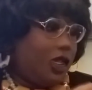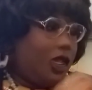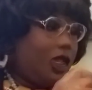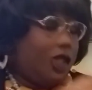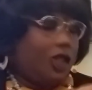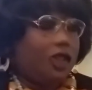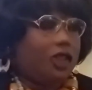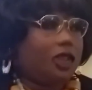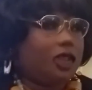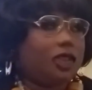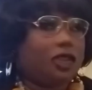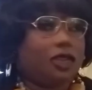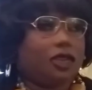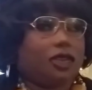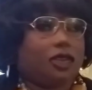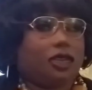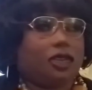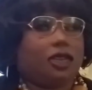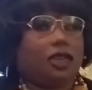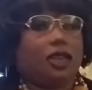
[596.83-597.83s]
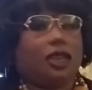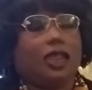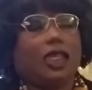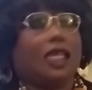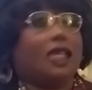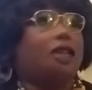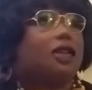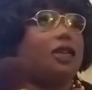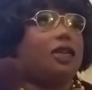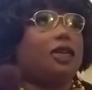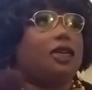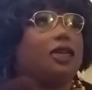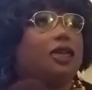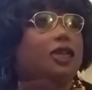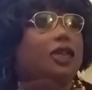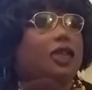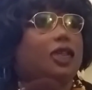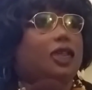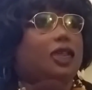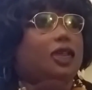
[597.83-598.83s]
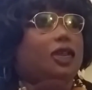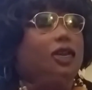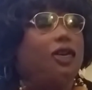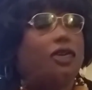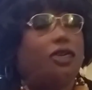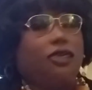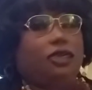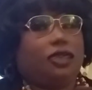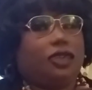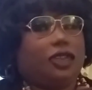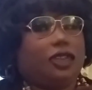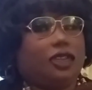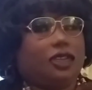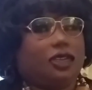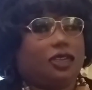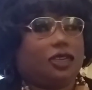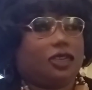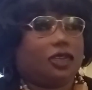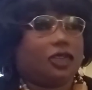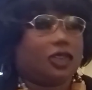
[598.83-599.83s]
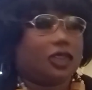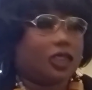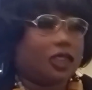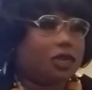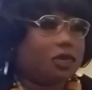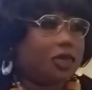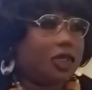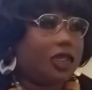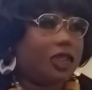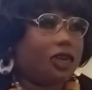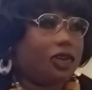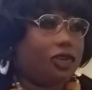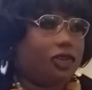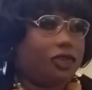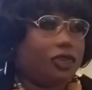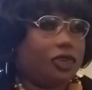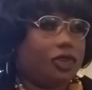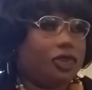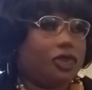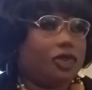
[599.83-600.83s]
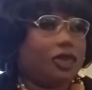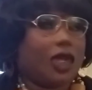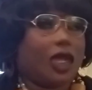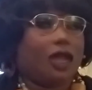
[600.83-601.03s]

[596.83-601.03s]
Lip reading: And hopefully this is a little bit helpful.